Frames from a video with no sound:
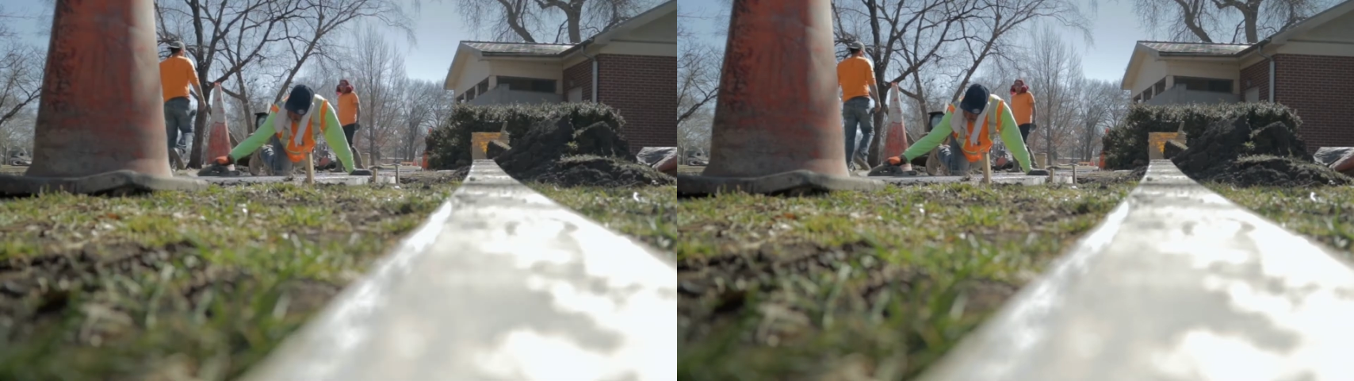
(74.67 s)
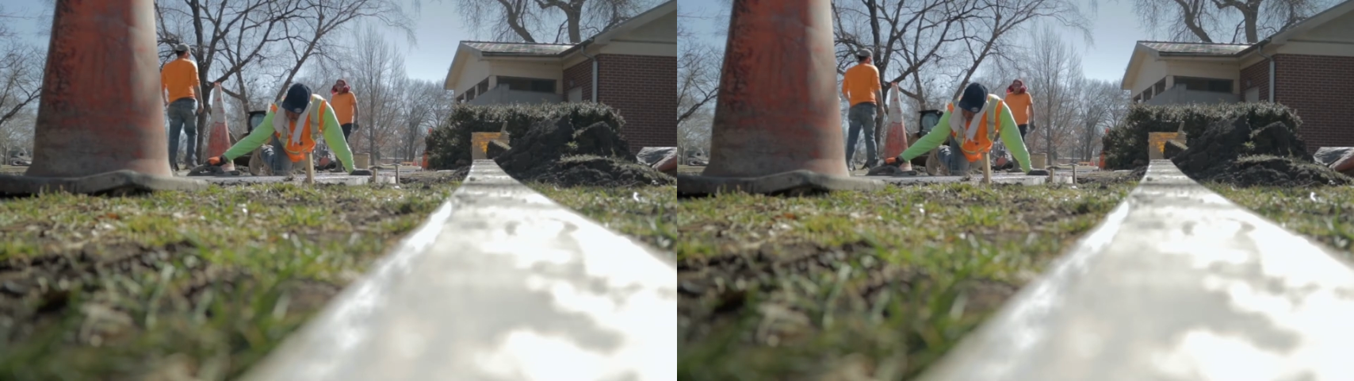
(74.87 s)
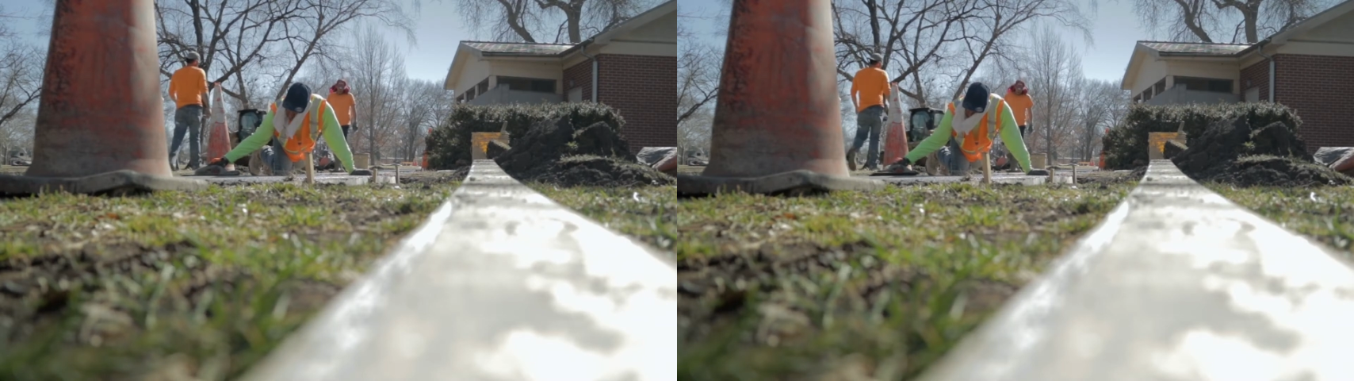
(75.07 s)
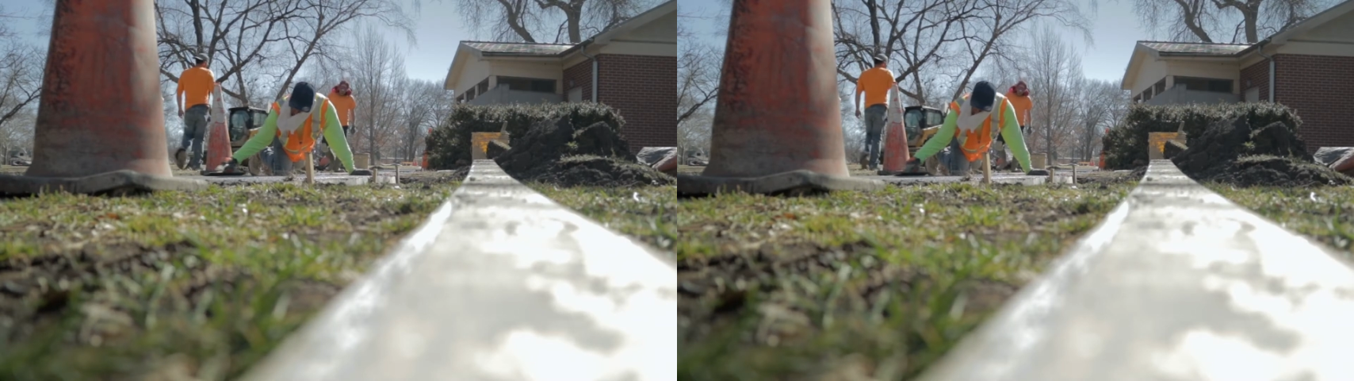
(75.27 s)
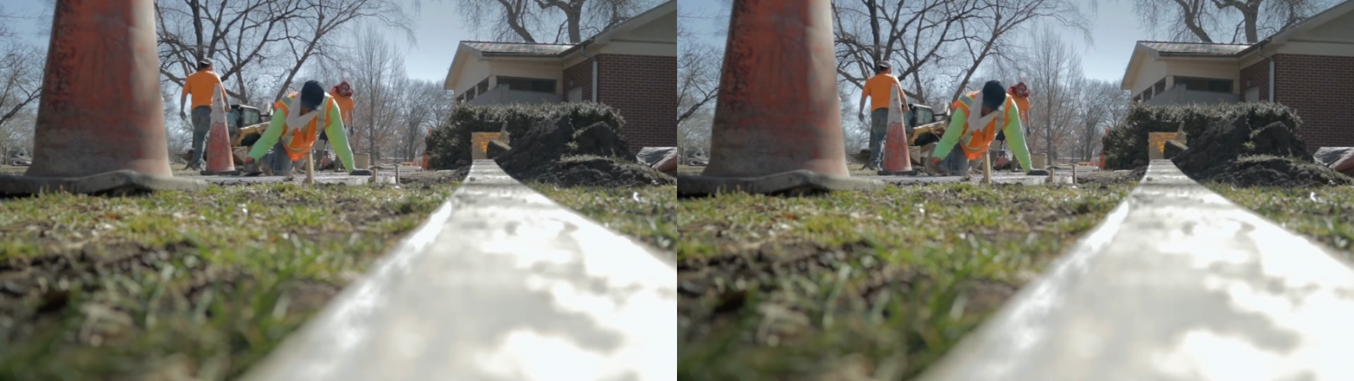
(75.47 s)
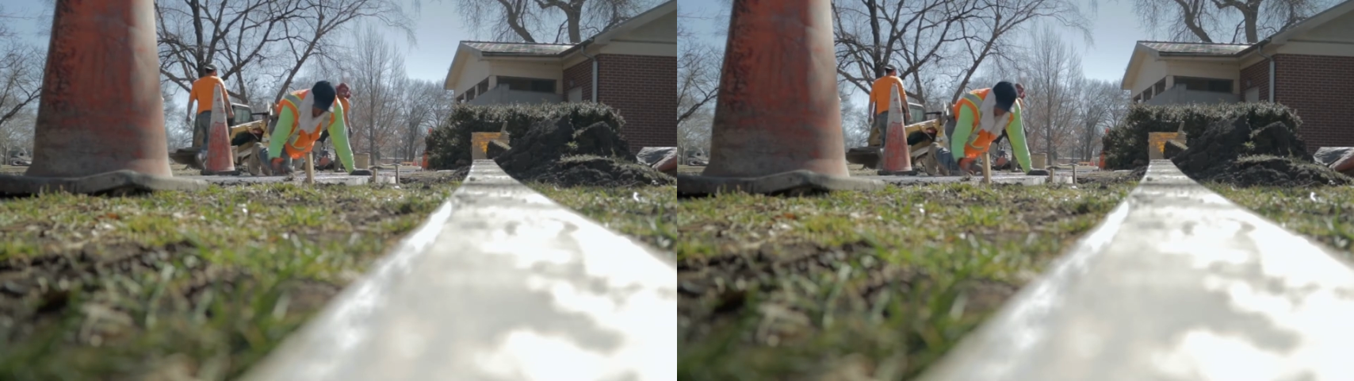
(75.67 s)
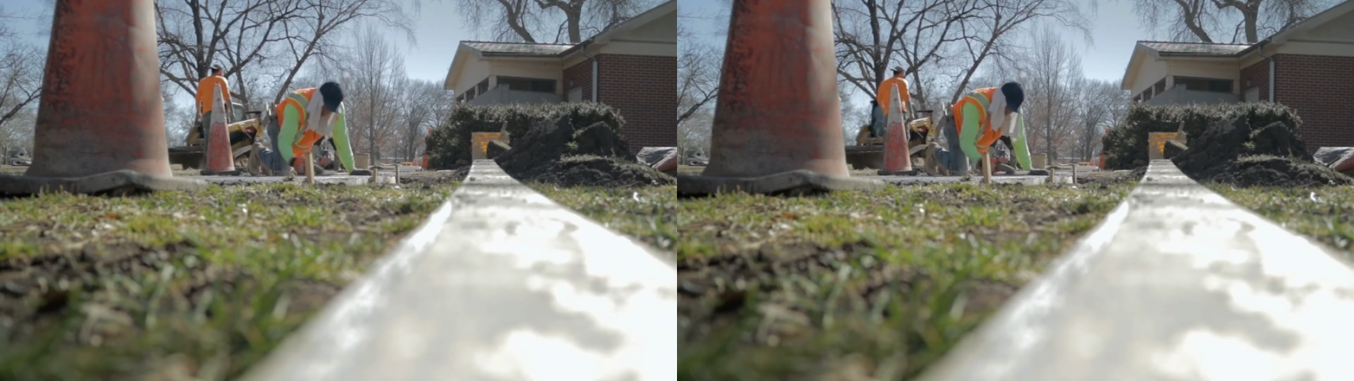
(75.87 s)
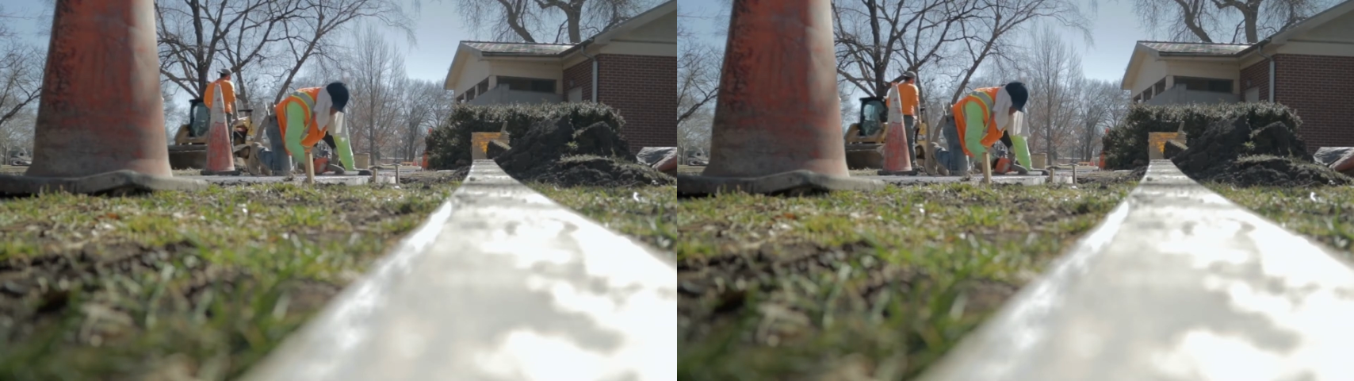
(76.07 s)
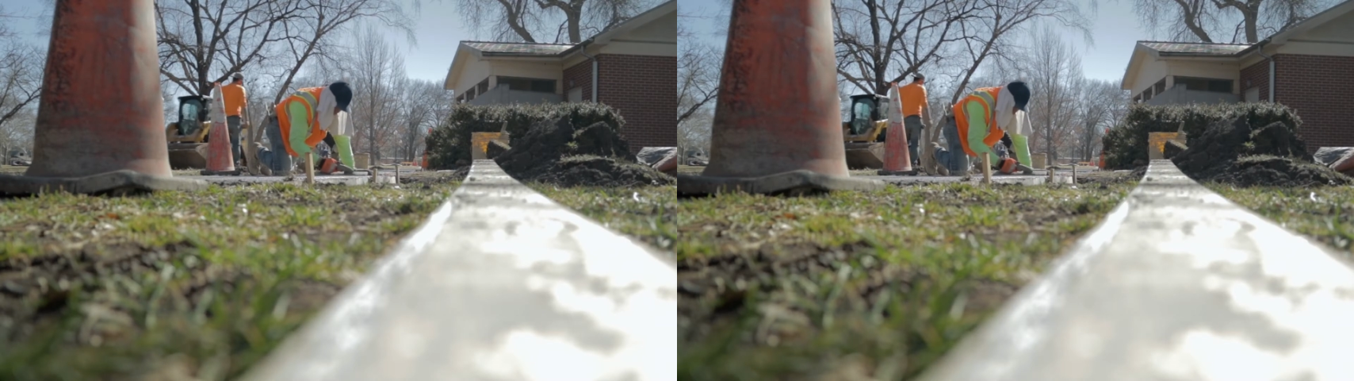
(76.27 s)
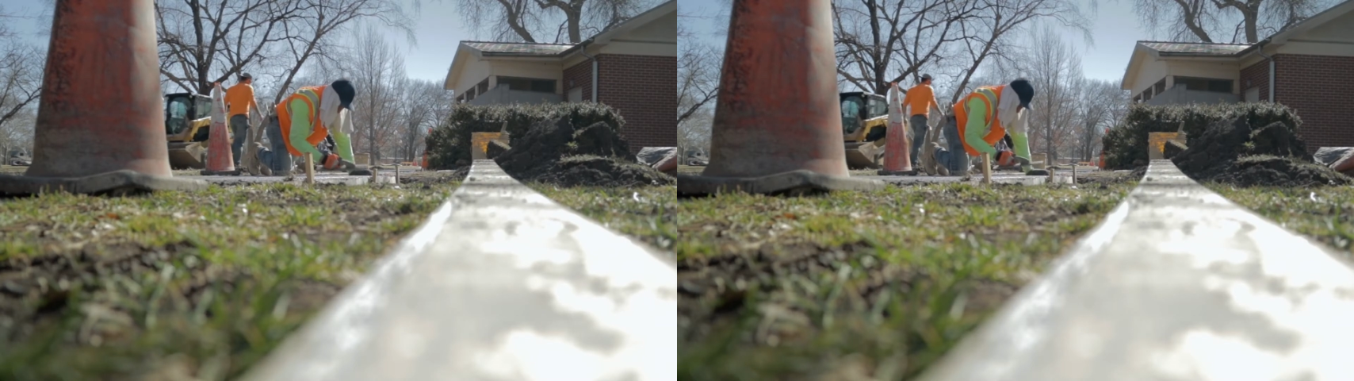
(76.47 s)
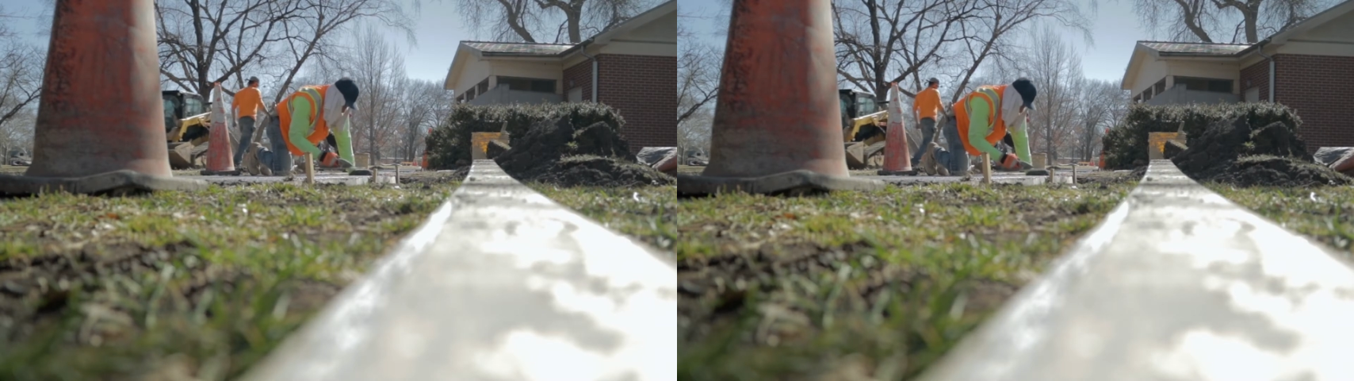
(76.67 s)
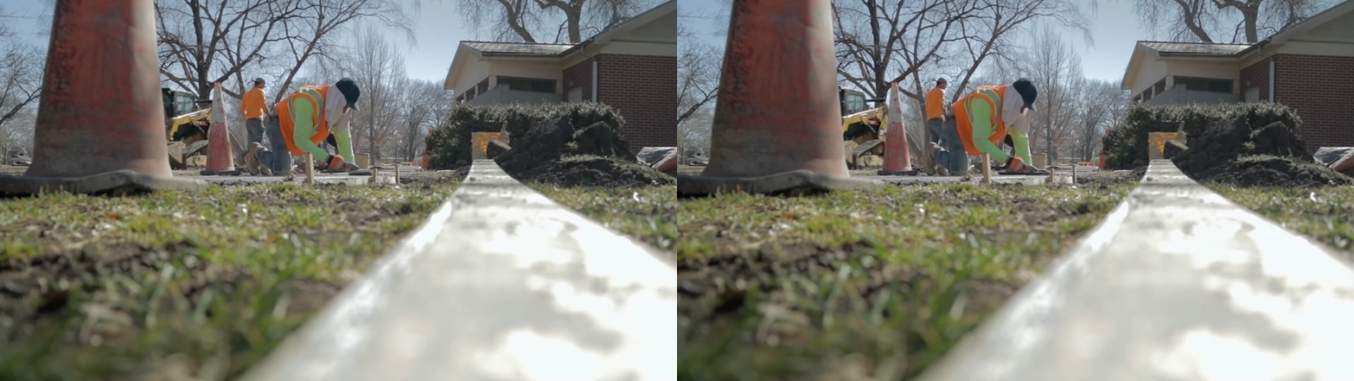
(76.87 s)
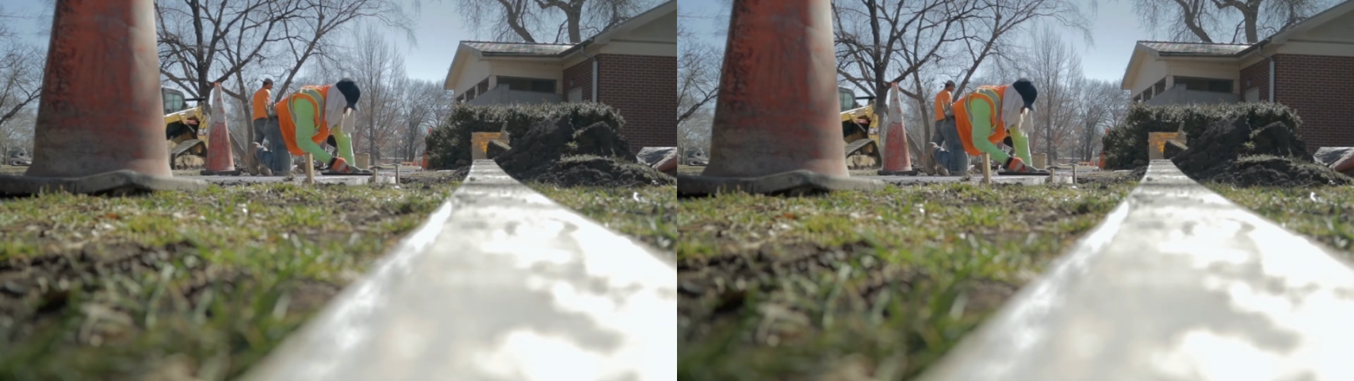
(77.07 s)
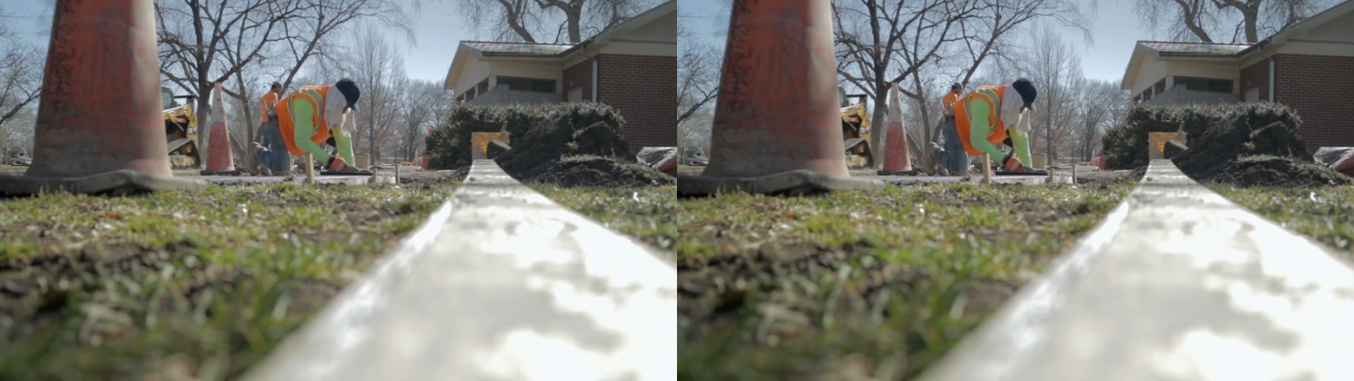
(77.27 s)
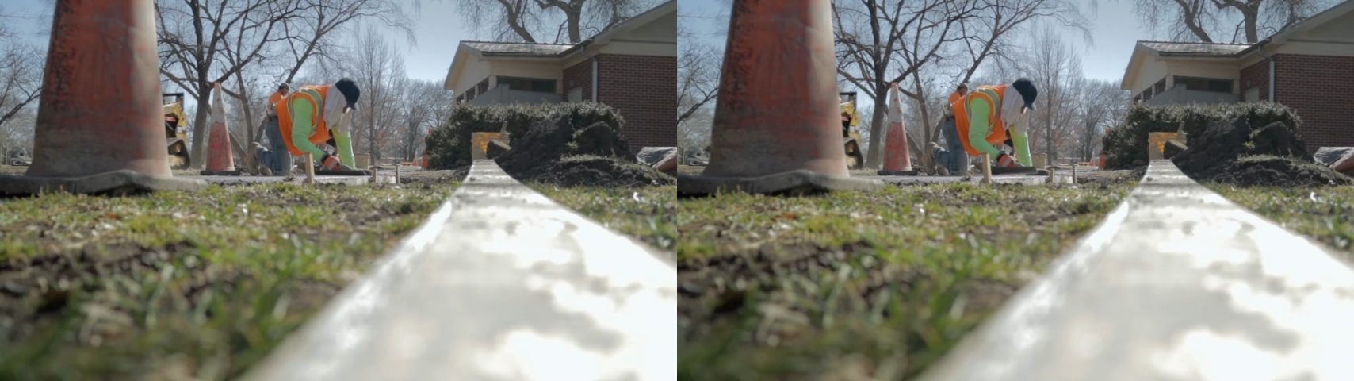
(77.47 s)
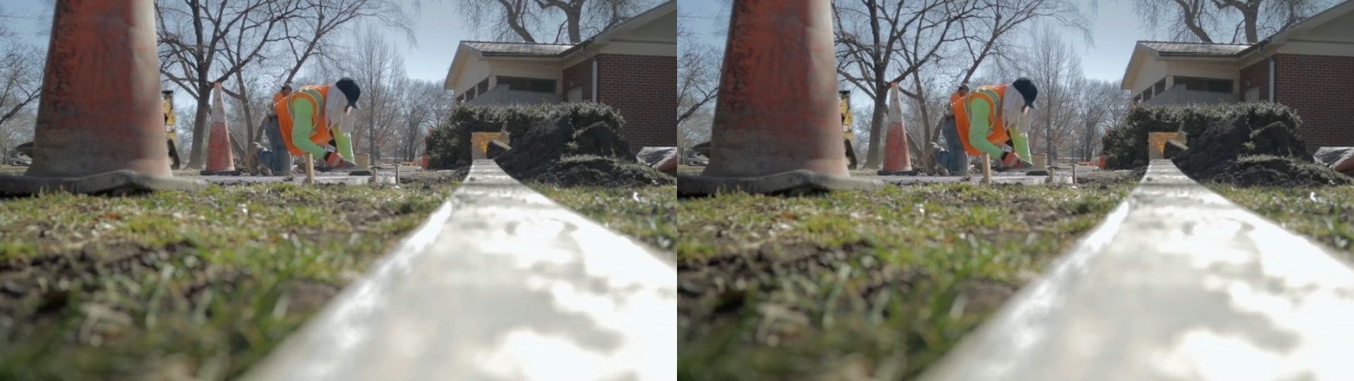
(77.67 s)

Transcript: [unreadable: no face in view]